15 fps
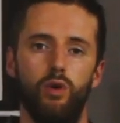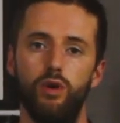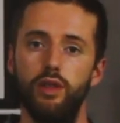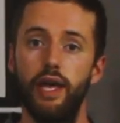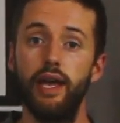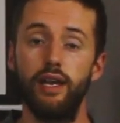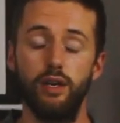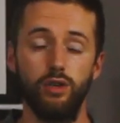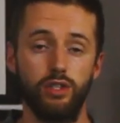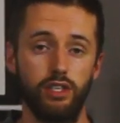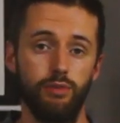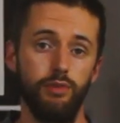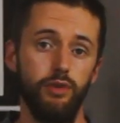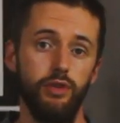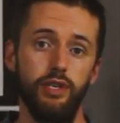Orlando's
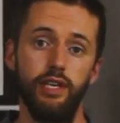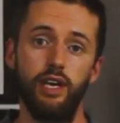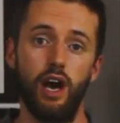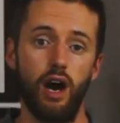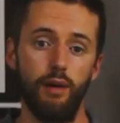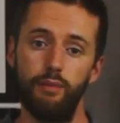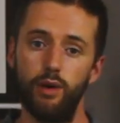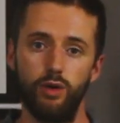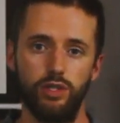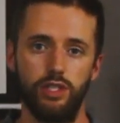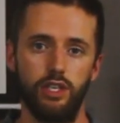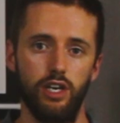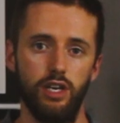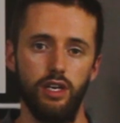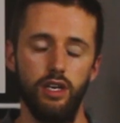community
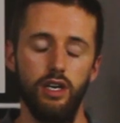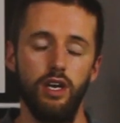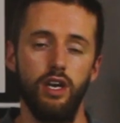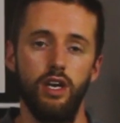composter.